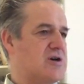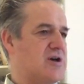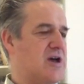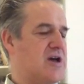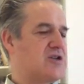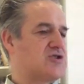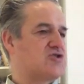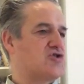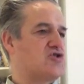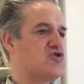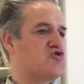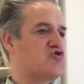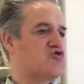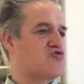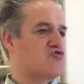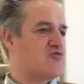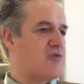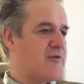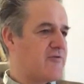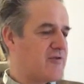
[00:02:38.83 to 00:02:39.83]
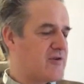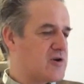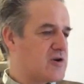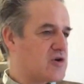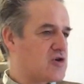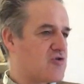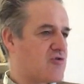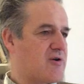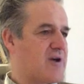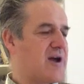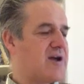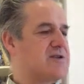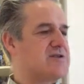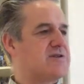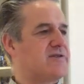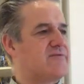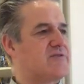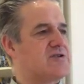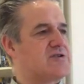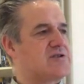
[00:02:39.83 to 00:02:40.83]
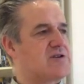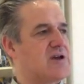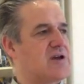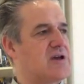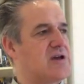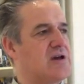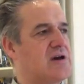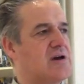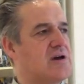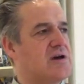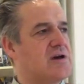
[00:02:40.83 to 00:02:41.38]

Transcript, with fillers: it's a driven creativity.